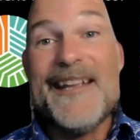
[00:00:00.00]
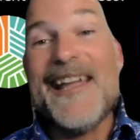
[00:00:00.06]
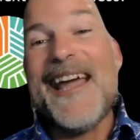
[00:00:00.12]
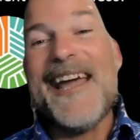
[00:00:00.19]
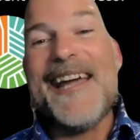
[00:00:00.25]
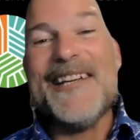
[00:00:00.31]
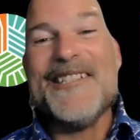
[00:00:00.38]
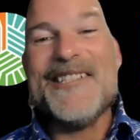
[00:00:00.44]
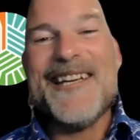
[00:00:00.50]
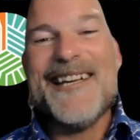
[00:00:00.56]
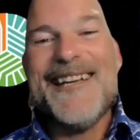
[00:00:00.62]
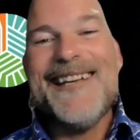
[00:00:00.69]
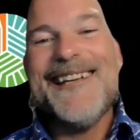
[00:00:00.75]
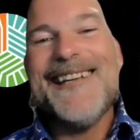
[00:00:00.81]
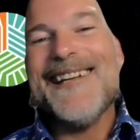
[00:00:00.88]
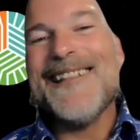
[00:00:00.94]
be
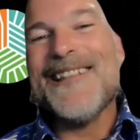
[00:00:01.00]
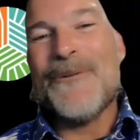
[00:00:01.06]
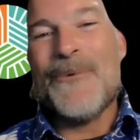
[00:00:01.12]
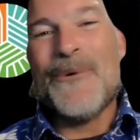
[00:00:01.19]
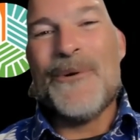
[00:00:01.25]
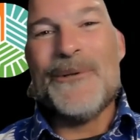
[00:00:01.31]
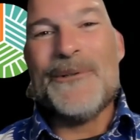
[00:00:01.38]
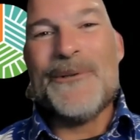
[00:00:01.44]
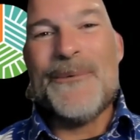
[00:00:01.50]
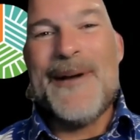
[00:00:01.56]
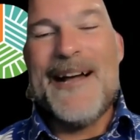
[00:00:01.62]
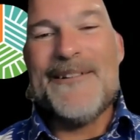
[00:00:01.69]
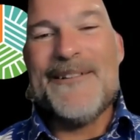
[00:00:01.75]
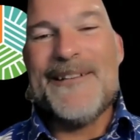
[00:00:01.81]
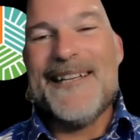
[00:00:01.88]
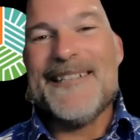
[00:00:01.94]
engaged in the world
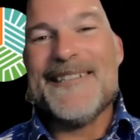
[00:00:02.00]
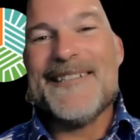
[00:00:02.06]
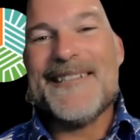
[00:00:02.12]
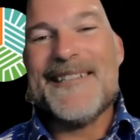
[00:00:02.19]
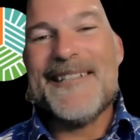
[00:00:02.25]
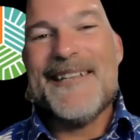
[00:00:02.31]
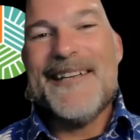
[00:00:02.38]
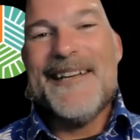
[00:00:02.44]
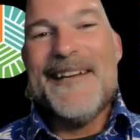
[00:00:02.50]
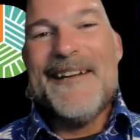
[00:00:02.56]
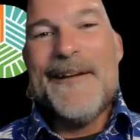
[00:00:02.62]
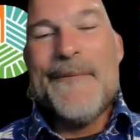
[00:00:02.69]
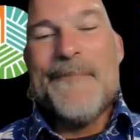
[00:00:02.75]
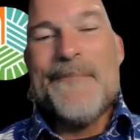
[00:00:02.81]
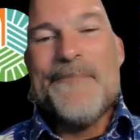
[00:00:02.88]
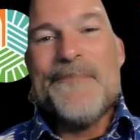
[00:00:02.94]
around us.
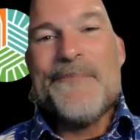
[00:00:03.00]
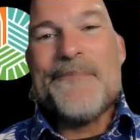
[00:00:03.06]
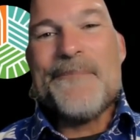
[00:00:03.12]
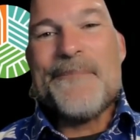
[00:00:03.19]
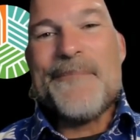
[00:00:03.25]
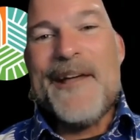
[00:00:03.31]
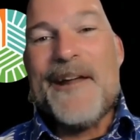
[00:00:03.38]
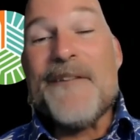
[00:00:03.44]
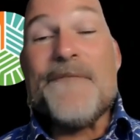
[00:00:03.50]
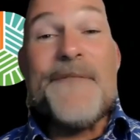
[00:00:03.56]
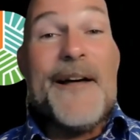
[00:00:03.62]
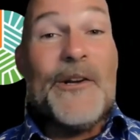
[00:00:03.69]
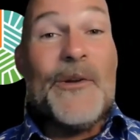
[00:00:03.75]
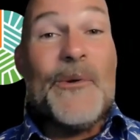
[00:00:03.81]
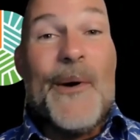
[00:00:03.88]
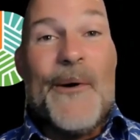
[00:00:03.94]
And a
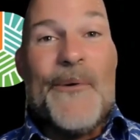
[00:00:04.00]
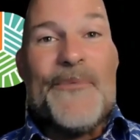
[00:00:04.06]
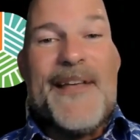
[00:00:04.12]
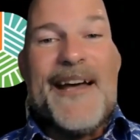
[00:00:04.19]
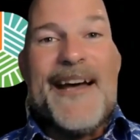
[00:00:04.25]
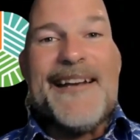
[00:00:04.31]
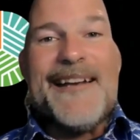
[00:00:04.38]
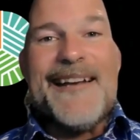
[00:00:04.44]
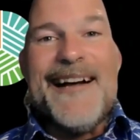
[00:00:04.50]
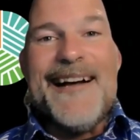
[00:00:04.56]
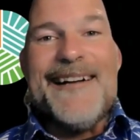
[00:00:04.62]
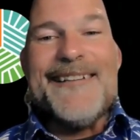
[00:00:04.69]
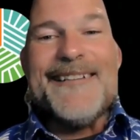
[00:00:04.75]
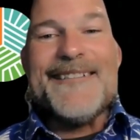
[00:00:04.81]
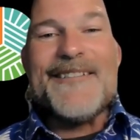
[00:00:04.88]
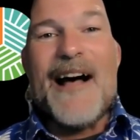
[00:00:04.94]
fun quote that
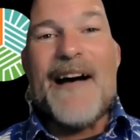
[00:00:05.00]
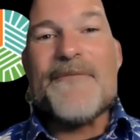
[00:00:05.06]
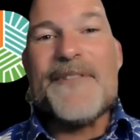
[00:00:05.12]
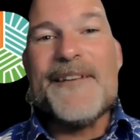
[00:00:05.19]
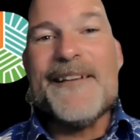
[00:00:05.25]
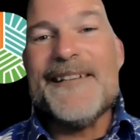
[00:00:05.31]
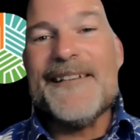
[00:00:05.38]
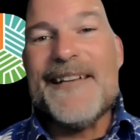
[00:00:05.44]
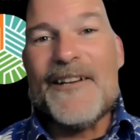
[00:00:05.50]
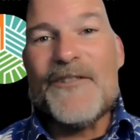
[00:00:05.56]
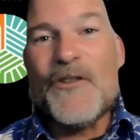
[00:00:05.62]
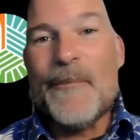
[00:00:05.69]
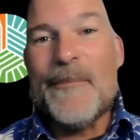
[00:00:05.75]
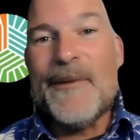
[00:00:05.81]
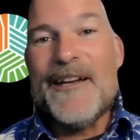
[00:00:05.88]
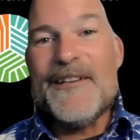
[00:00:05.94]
uh, is often
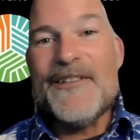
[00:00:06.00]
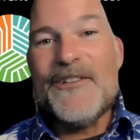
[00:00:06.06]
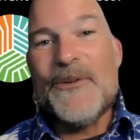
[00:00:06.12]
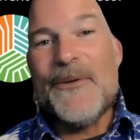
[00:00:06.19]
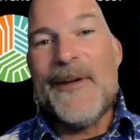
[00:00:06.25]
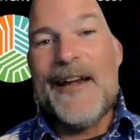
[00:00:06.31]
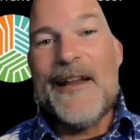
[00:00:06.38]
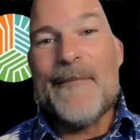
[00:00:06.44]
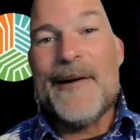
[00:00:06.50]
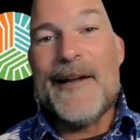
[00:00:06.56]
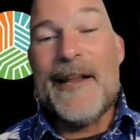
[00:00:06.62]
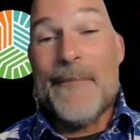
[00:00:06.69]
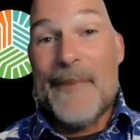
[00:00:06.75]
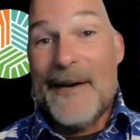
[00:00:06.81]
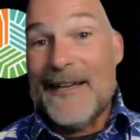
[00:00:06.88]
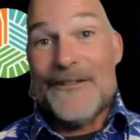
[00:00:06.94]
attributed to
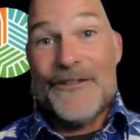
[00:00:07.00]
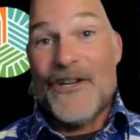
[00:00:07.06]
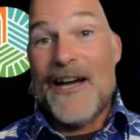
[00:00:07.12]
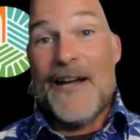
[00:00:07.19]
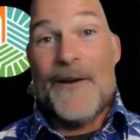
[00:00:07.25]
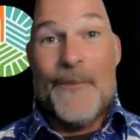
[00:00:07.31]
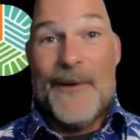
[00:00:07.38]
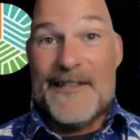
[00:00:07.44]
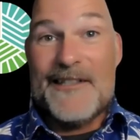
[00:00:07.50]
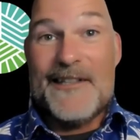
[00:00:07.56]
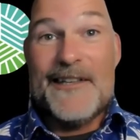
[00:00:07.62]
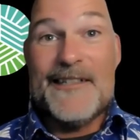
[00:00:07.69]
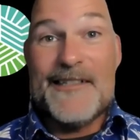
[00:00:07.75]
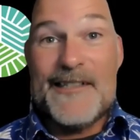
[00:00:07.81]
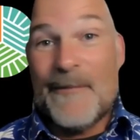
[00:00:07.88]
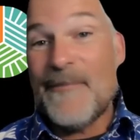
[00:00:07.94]
anybody but John
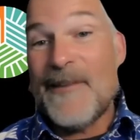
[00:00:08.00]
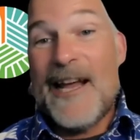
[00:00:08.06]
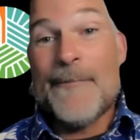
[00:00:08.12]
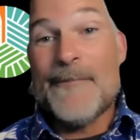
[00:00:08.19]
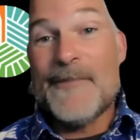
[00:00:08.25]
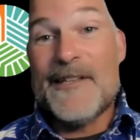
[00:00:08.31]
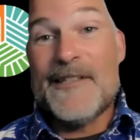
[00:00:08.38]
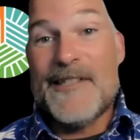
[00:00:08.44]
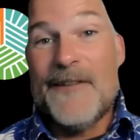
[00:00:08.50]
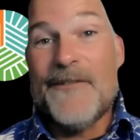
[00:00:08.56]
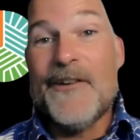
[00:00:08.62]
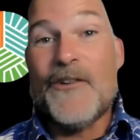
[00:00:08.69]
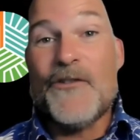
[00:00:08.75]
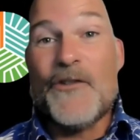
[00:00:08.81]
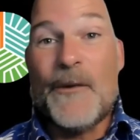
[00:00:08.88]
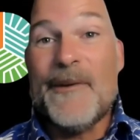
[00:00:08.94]
Wesley. Sometimes it's
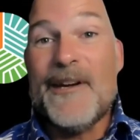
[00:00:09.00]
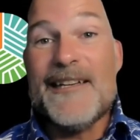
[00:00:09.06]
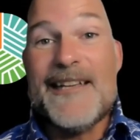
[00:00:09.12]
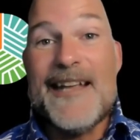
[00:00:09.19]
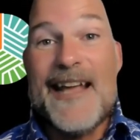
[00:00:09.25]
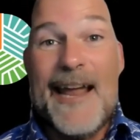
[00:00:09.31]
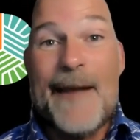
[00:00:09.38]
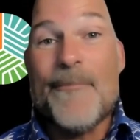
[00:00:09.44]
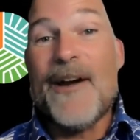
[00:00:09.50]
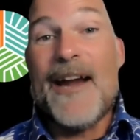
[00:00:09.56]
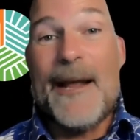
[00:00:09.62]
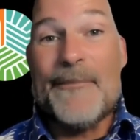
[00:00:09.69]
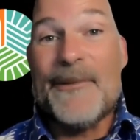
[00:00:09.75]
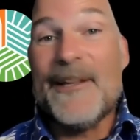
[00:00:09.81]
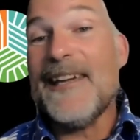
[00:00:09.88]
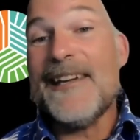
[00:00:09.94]
even attributed to
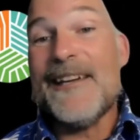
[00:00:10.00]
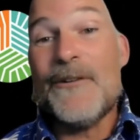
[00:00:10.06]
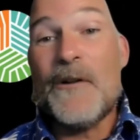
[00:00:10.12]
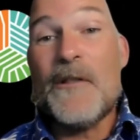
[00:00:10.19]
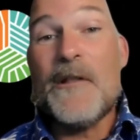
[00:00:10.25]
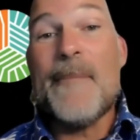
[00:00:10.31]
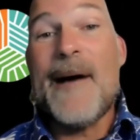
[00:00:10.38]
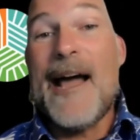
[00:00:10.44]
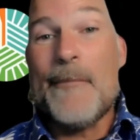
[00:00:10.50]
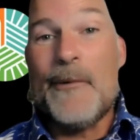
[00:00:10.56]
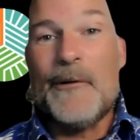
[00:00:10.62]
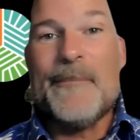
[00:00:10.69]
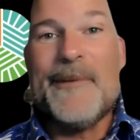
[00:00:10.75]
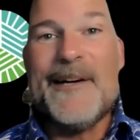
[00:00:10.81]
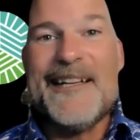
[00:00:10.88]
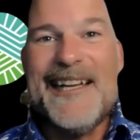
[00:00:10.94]
Abraham Lincoln or the
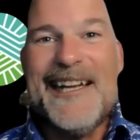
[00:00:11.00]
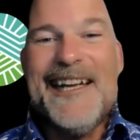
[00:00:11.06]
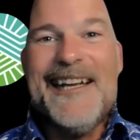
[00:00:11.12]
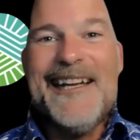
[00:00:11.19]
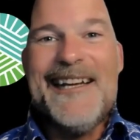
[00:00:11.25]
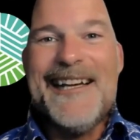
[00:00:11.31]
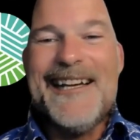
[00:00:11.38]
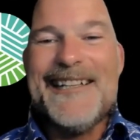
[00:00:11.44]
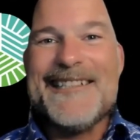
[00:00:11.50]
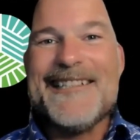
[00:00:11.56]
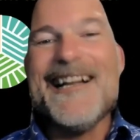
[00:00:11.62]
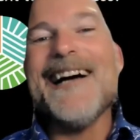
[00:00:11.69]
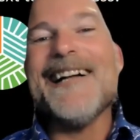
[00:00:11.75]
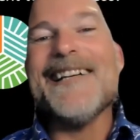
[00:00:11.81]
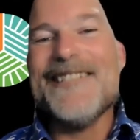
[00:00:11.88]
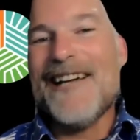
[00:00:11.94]
Bible, but
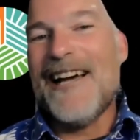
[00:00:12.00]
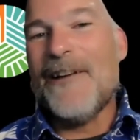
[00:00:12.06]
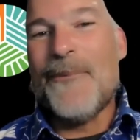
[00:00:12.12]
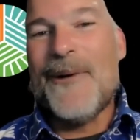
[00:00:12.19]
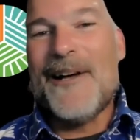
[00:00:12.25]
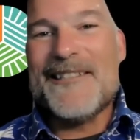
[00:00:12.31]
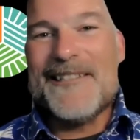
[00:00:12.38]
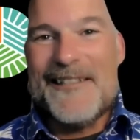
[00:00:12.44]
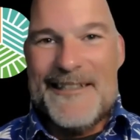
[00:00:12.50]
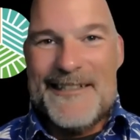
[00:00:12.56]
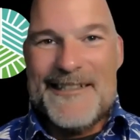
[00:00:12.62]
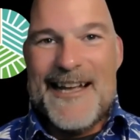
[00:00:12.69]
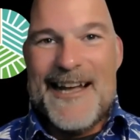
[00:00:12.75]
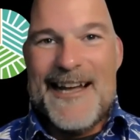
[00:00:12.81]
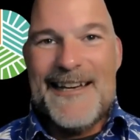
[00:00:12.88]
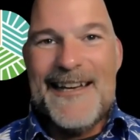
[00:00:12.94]
it's not. John
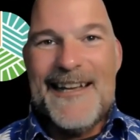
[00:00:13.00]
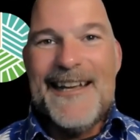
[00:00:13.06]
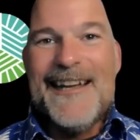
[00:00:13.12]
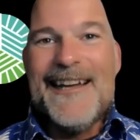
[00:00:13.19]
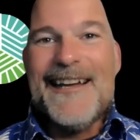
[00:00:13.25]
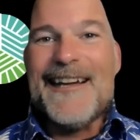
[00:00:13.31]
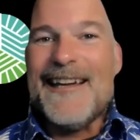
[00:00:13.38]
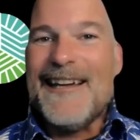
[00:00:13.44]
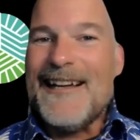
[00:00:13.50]
Wesley said,